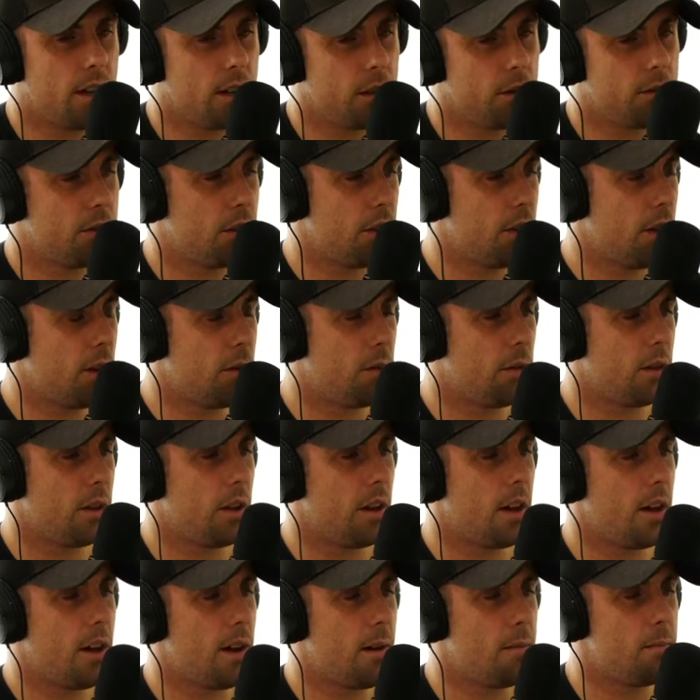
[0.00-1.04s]
to know
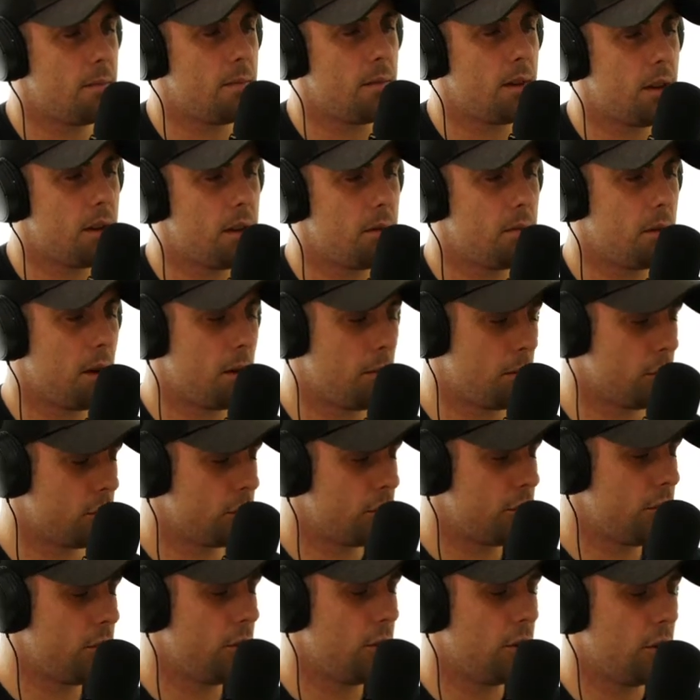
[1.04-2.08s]
that amongst
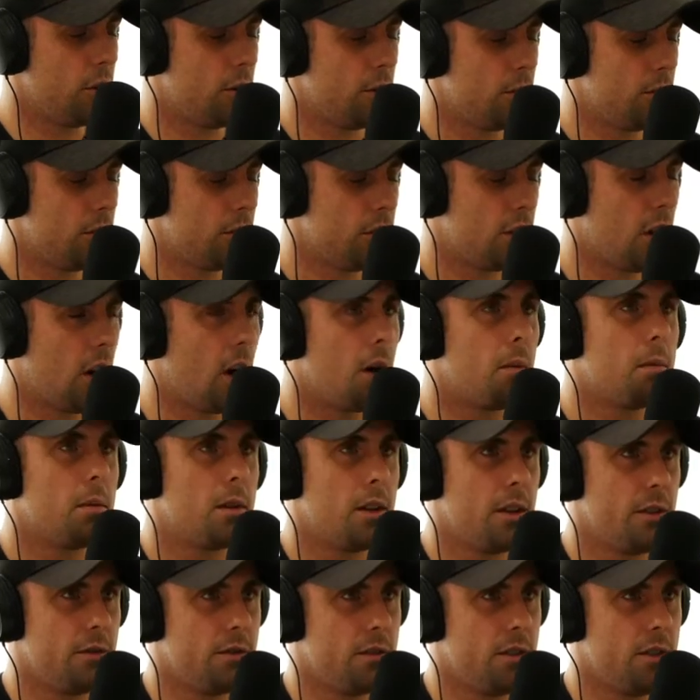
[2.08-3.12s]
your top
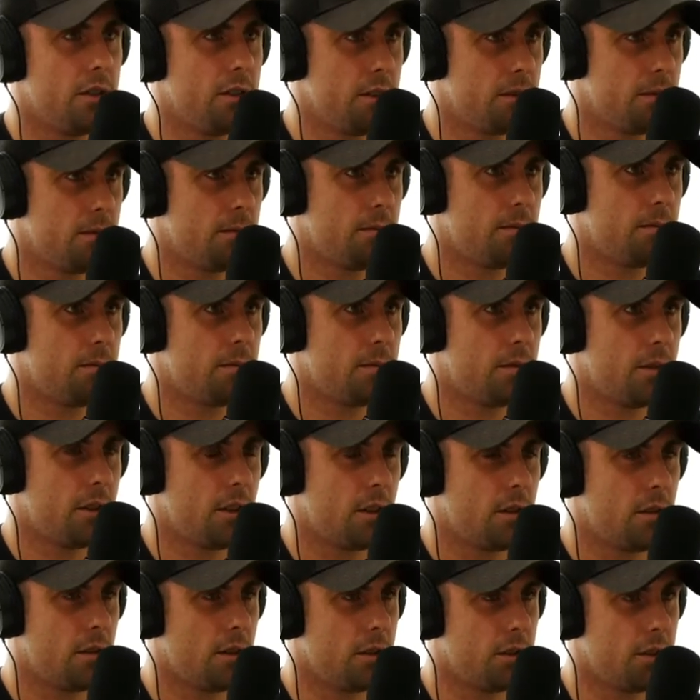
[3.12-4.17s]
lifters
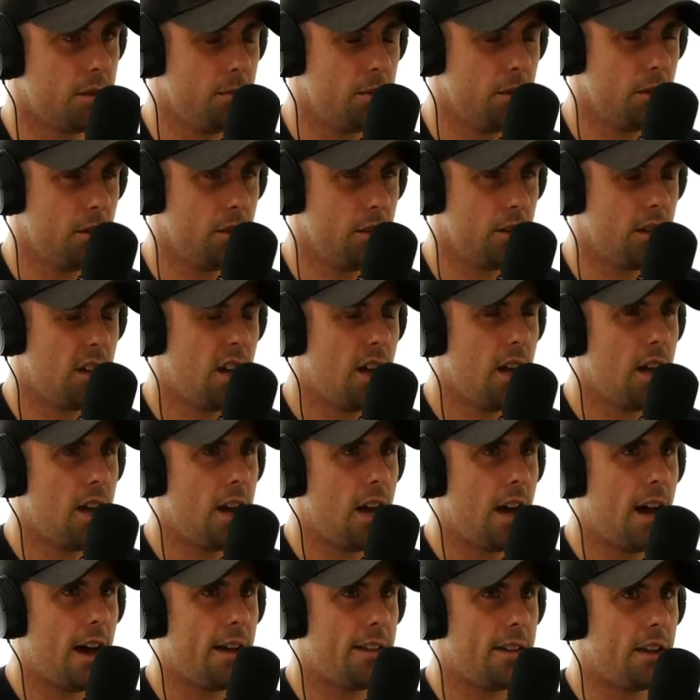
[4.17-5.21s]
across the board,
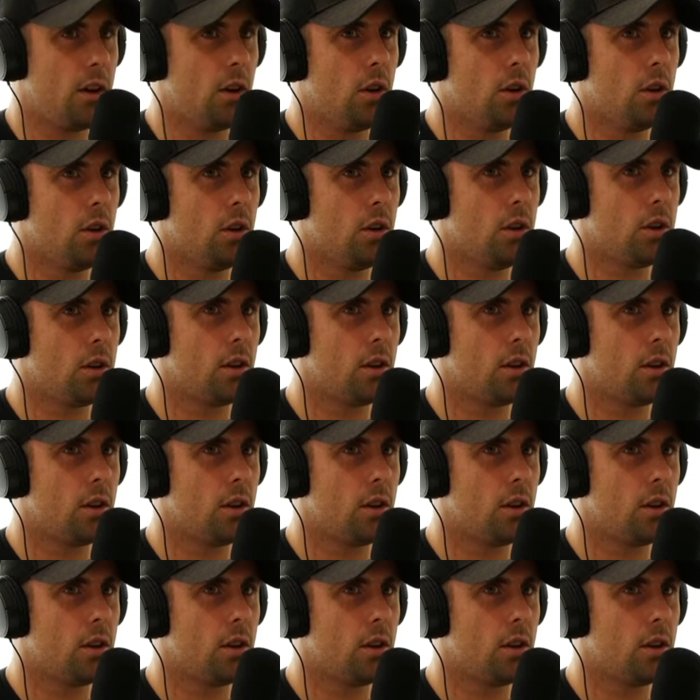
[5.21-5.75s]
are there all